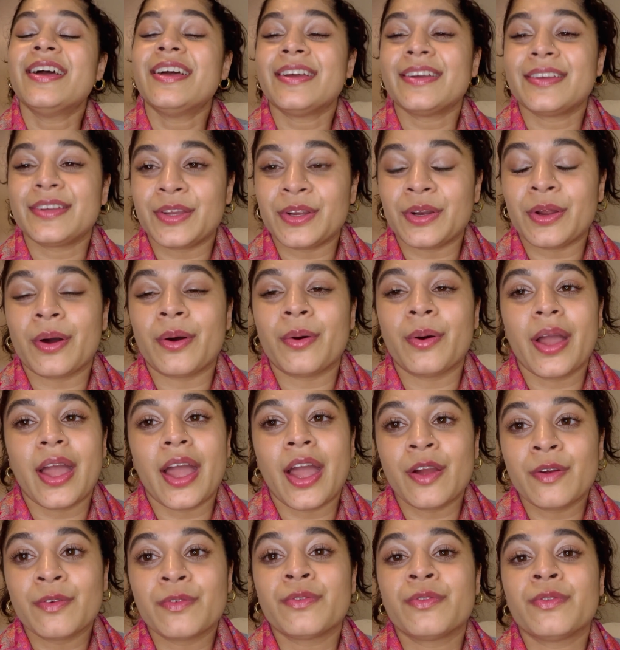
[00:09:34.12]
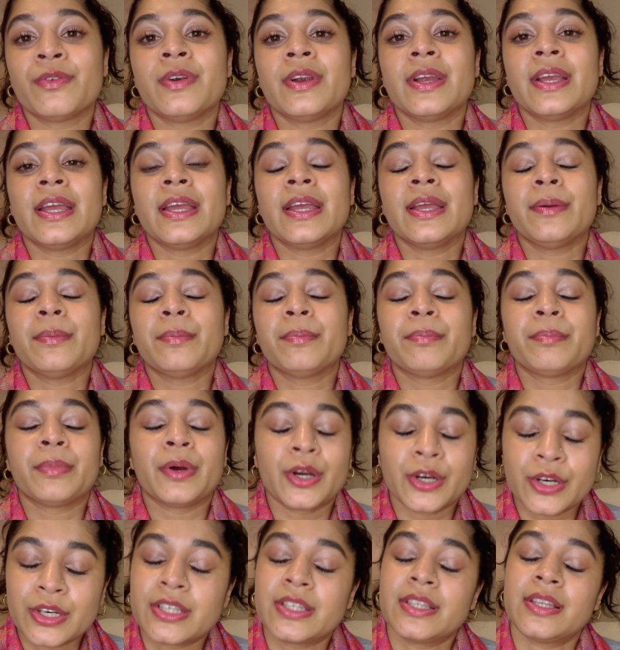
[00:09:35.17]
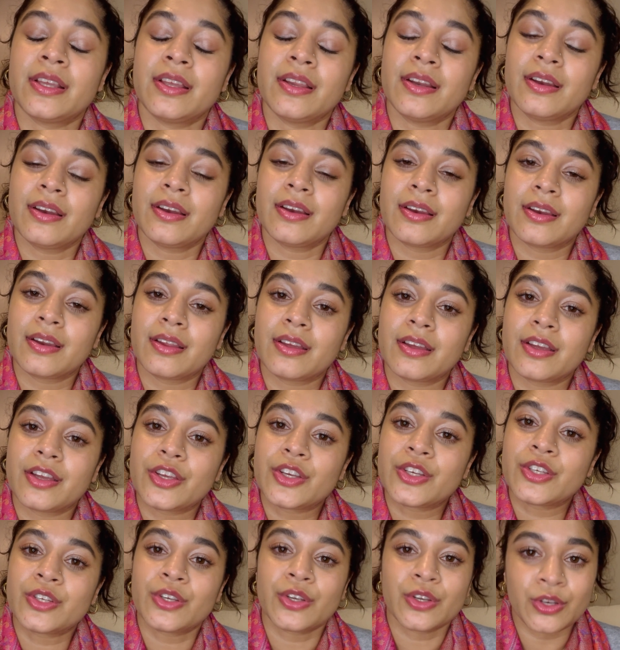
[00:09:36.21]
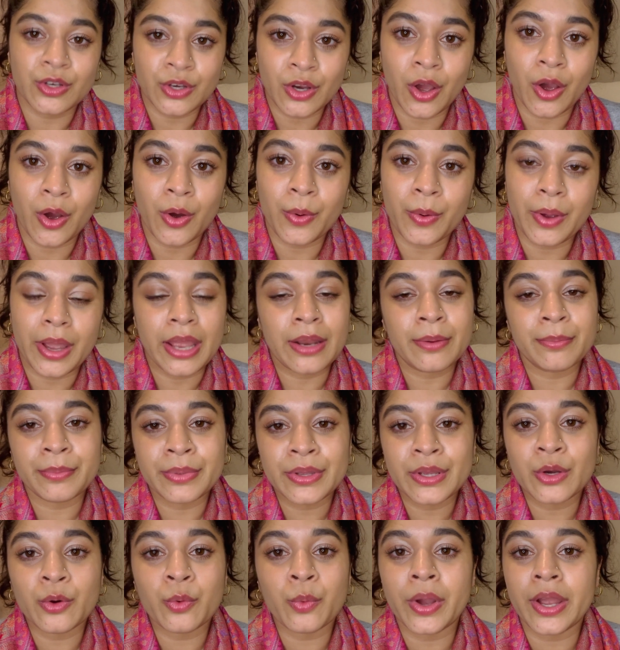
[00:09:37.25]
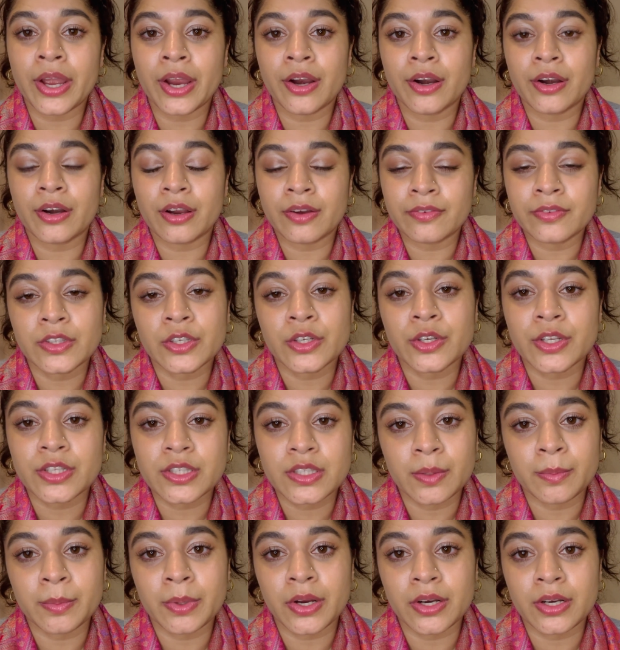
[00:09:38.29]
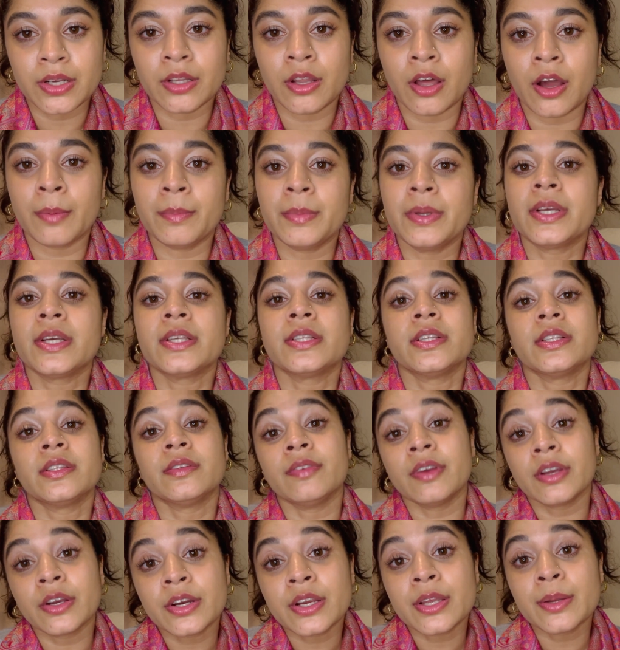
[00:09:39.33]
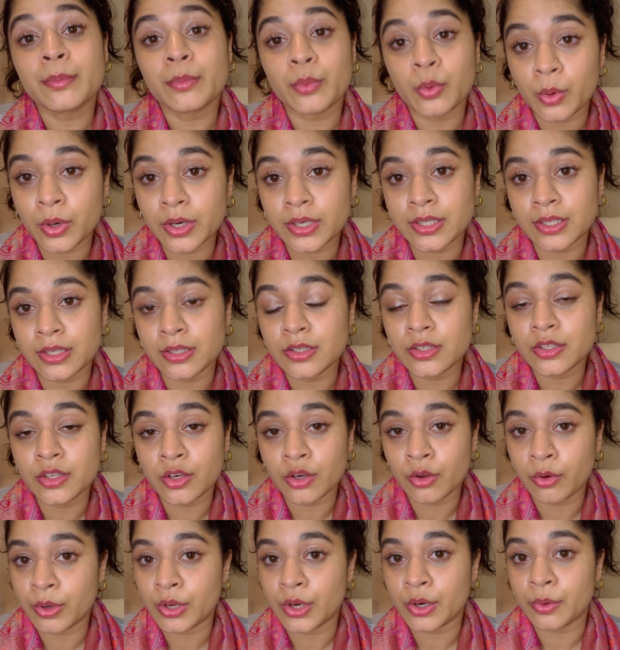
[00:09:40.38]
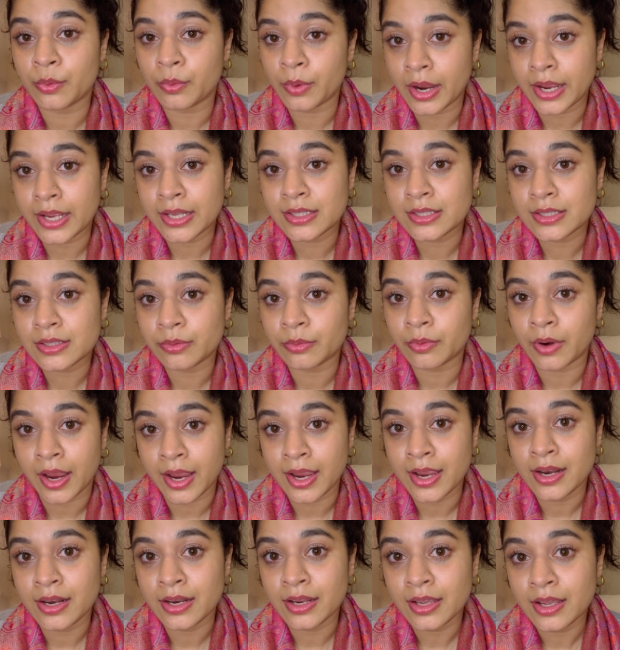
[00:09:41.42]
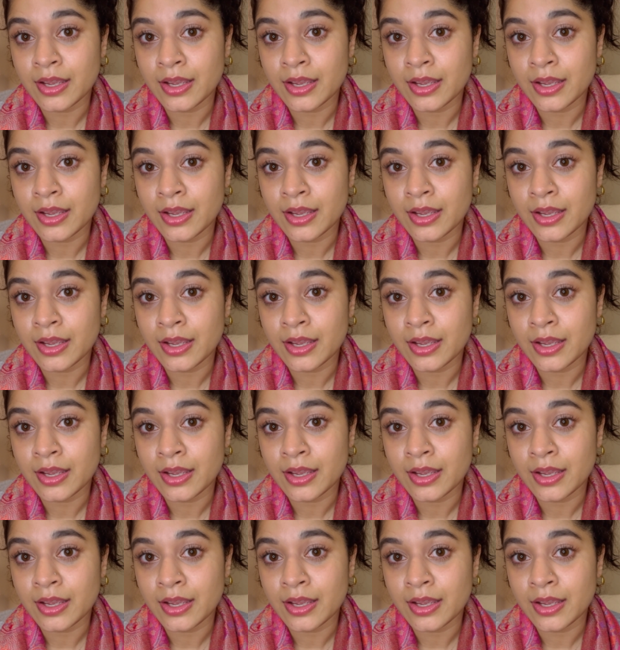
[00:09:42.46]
you know, every person should know and be aware of the Good Samaritan law, because it's very important to know your rights, right?